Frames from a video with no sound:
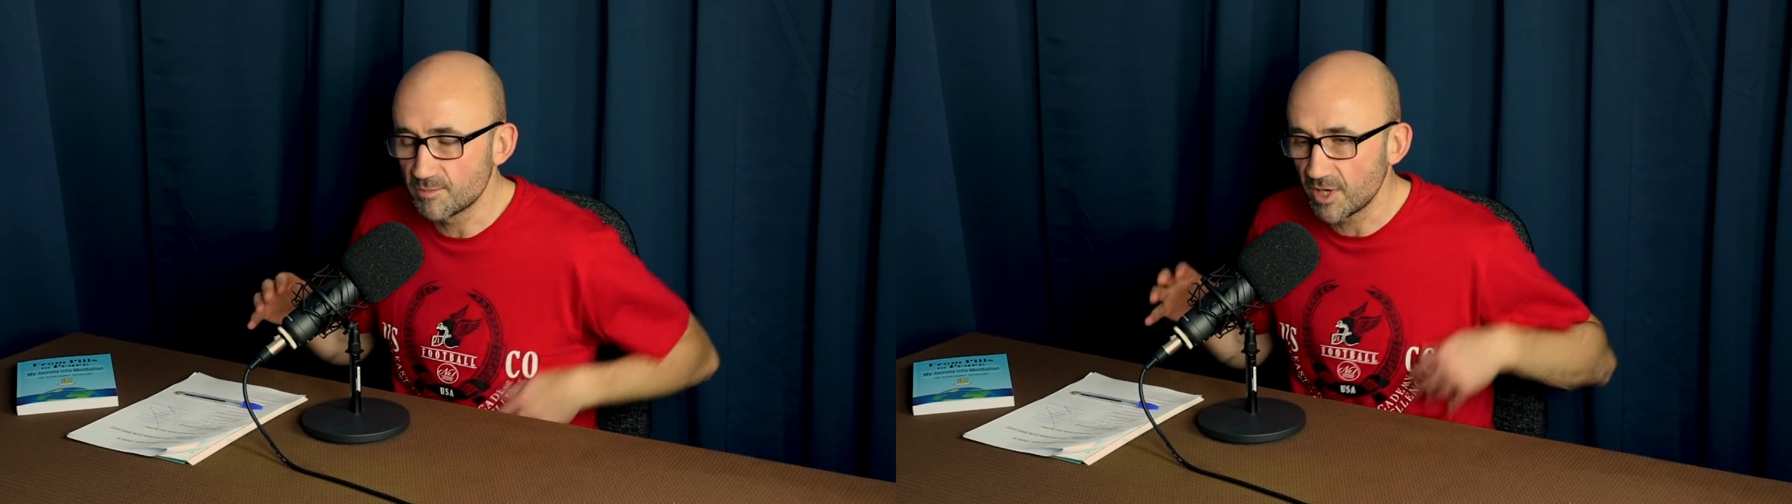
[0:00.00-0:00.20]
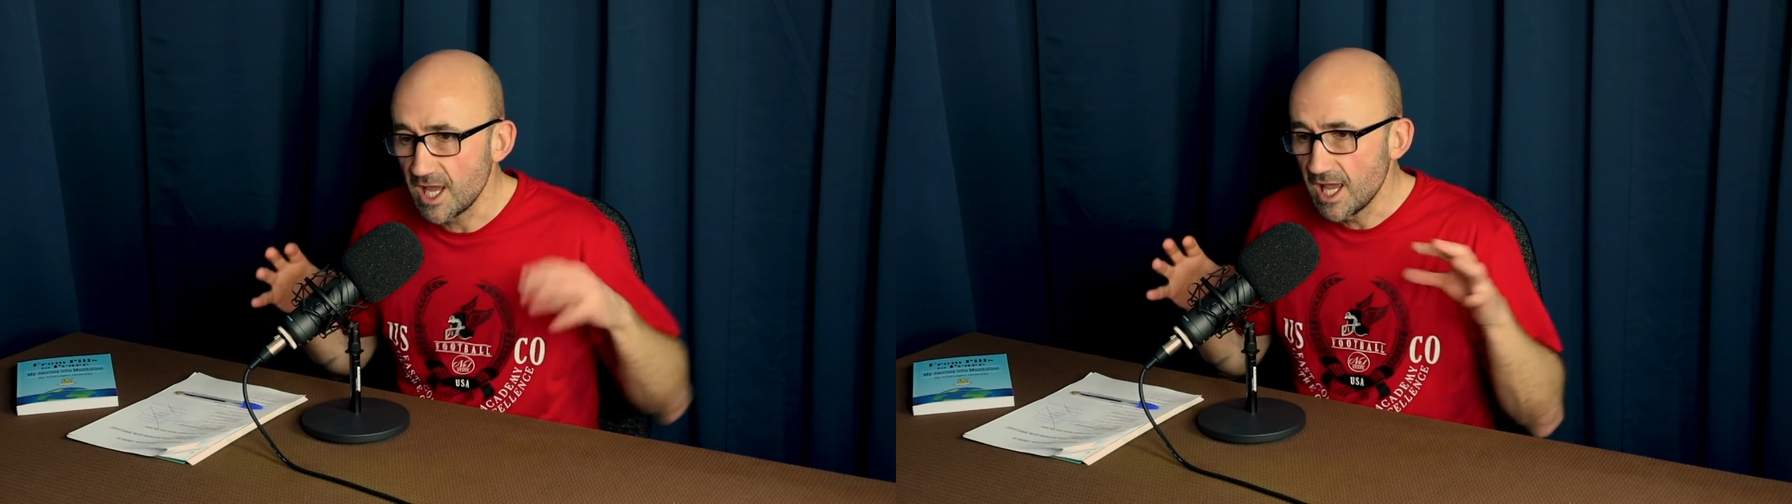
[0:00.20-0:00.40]

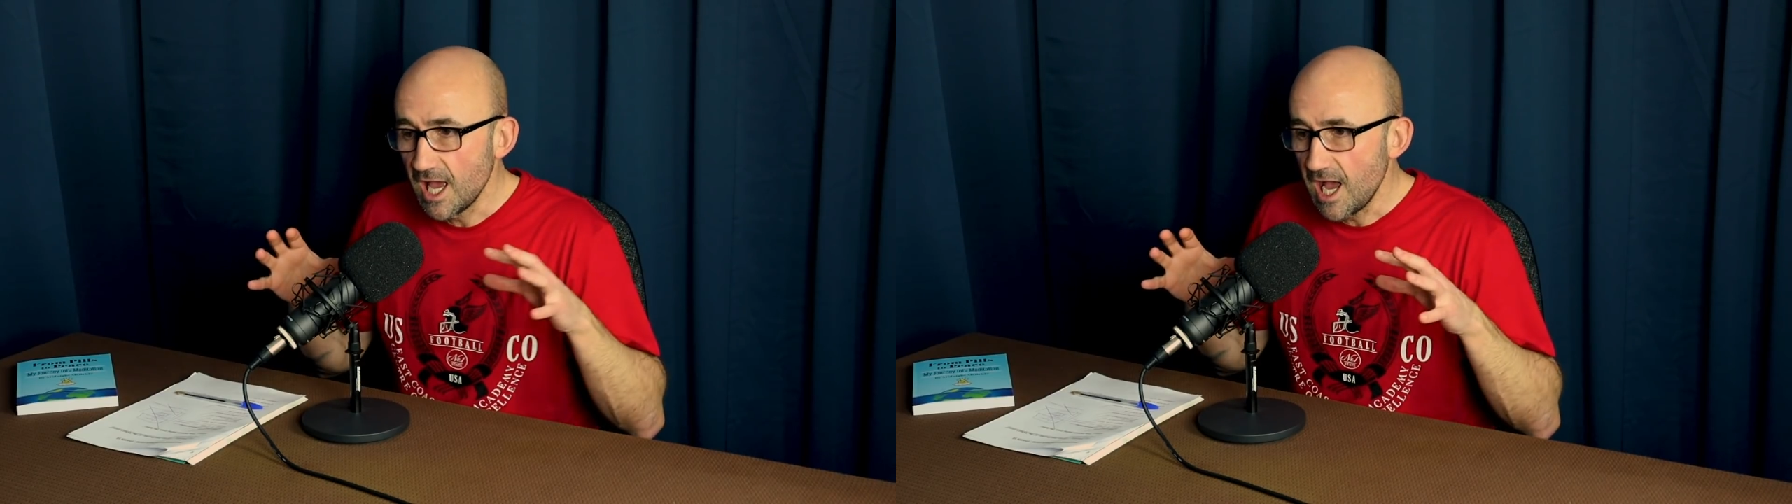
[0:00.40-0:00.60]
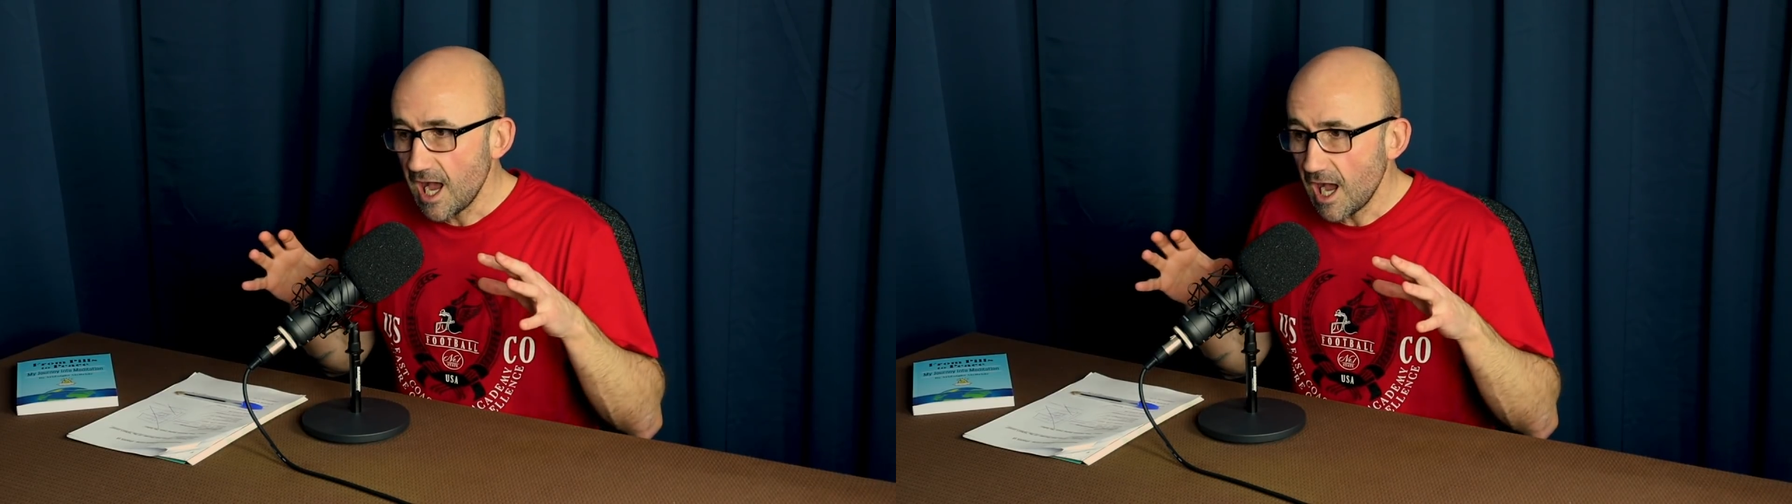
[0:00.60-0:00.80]
But
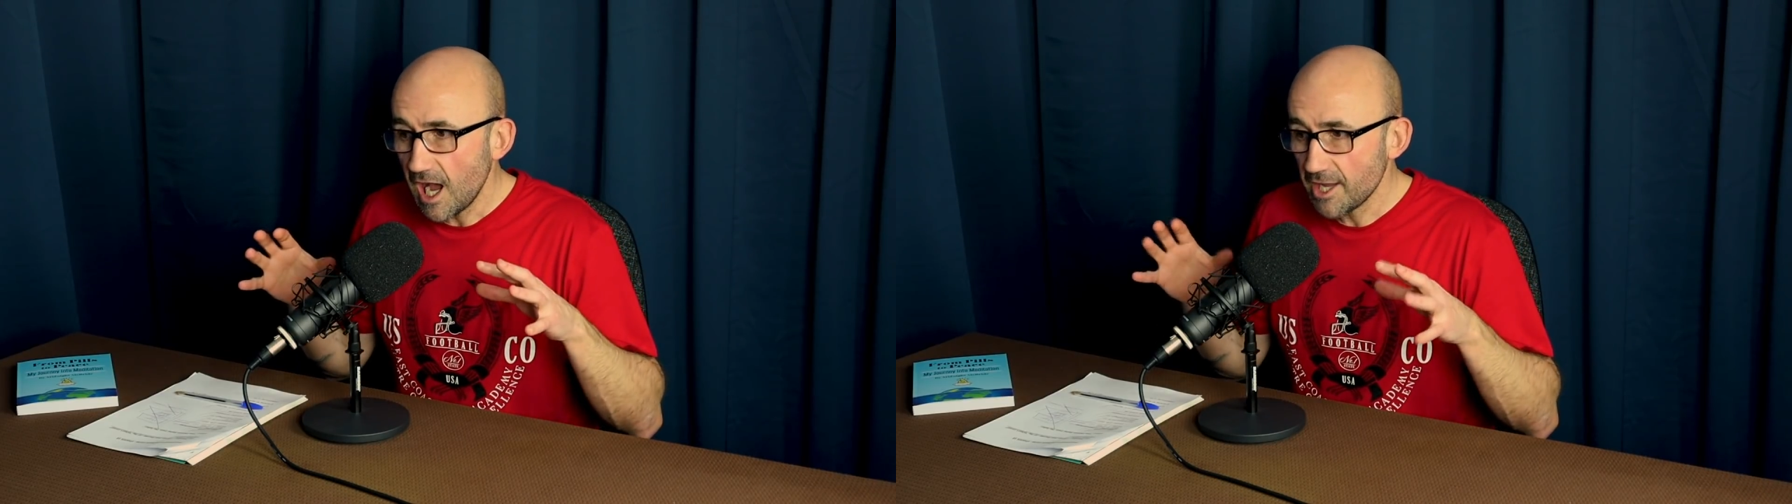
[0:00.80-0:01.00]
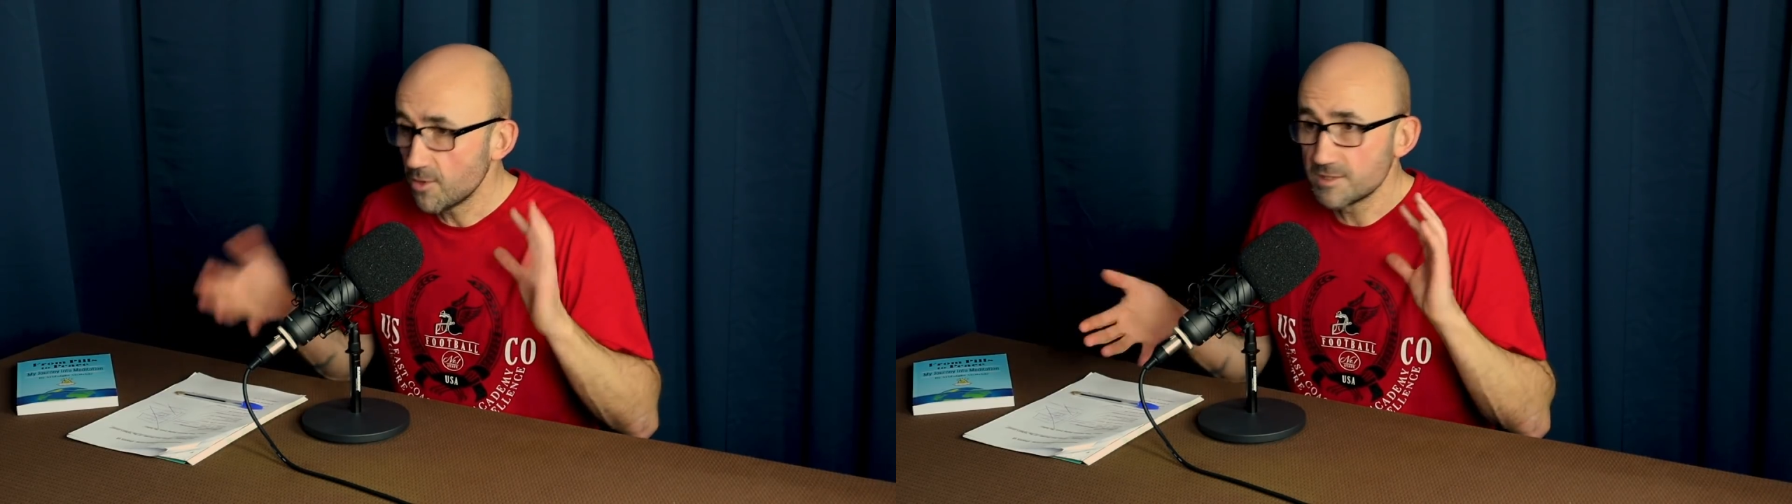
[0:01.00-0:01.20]

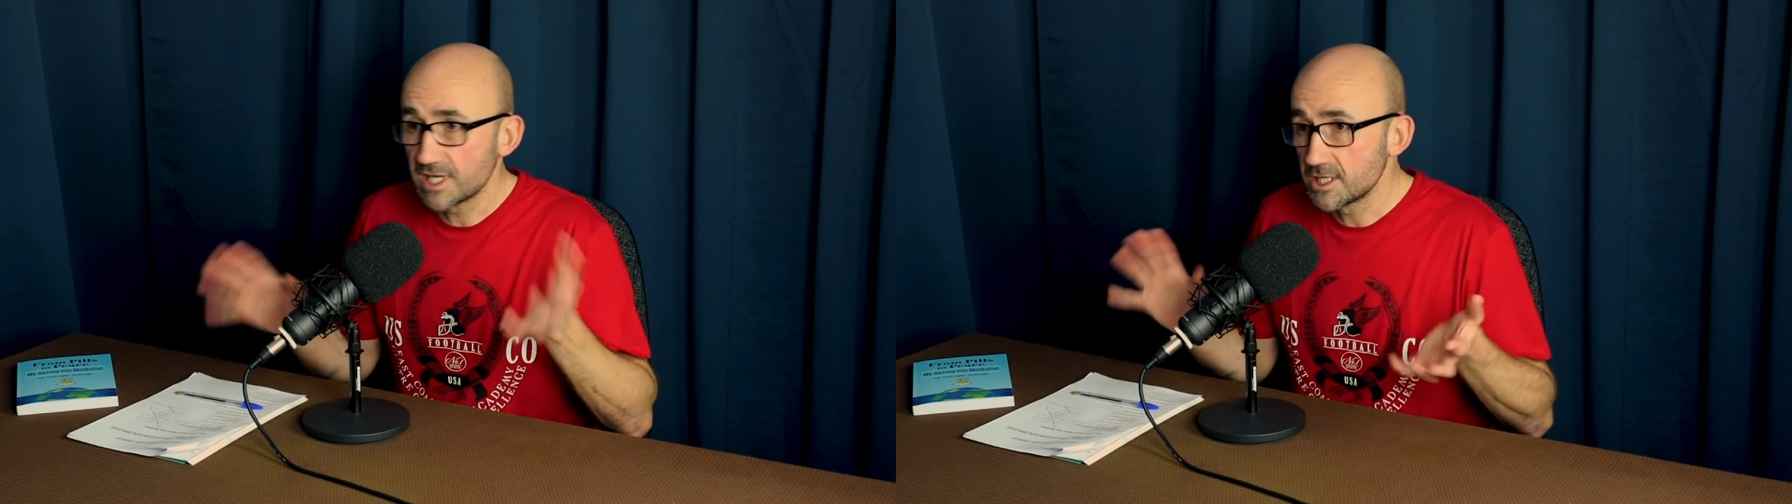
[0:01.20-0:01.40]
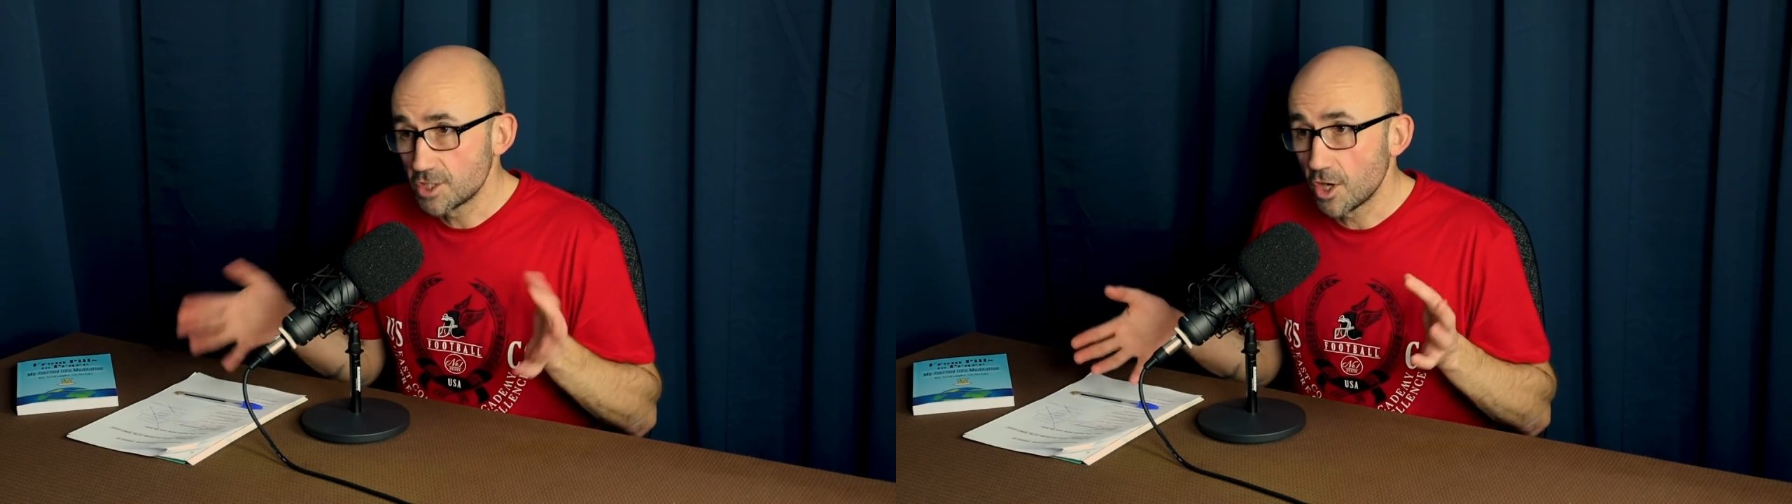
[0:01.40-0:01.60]
I always
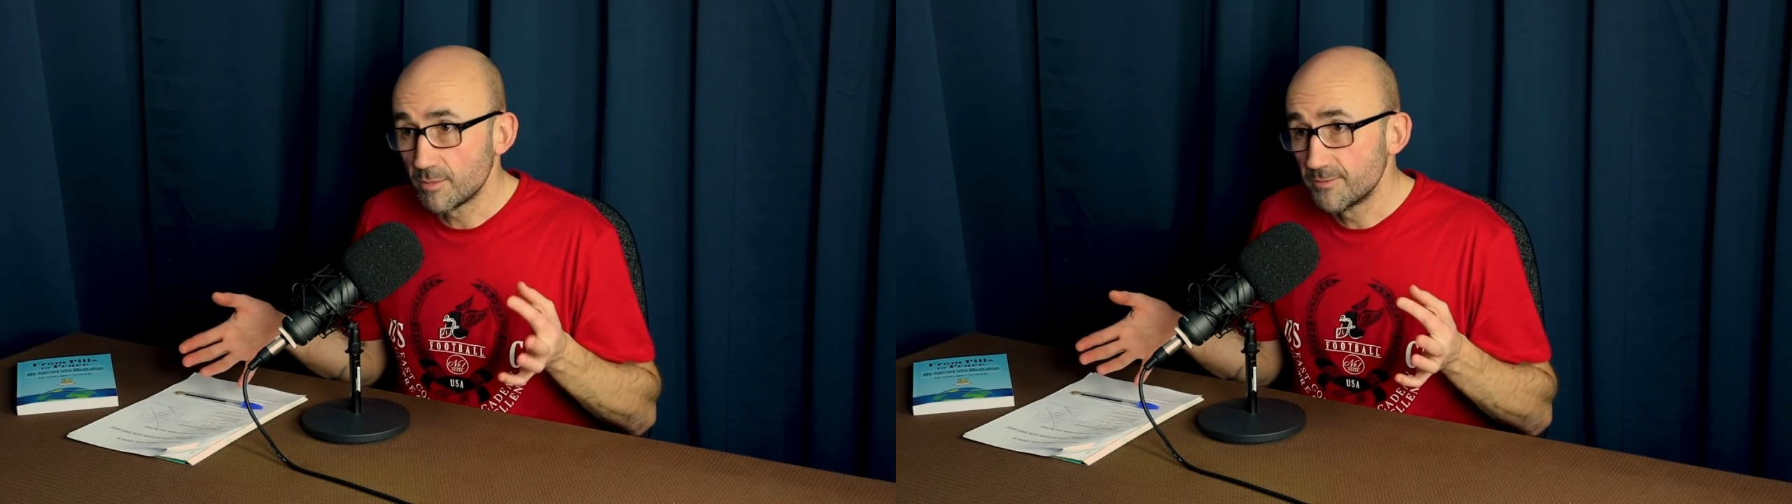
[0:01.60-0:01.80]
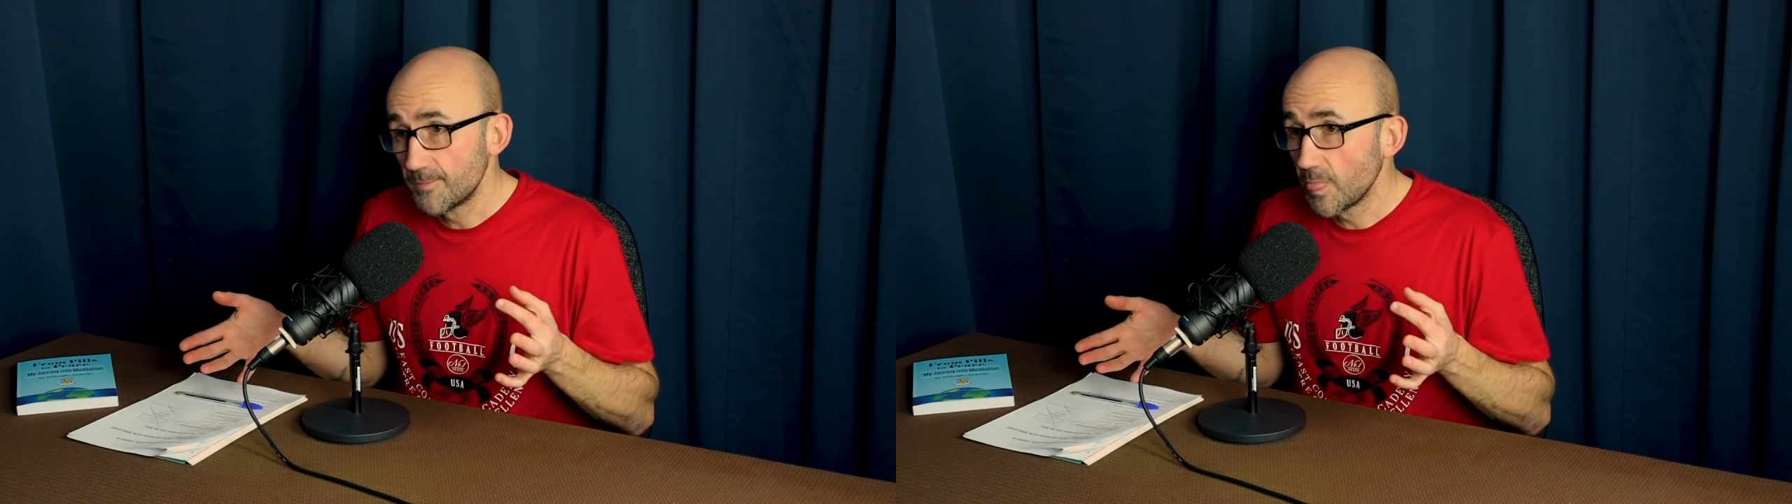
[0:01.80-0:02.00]
had a job.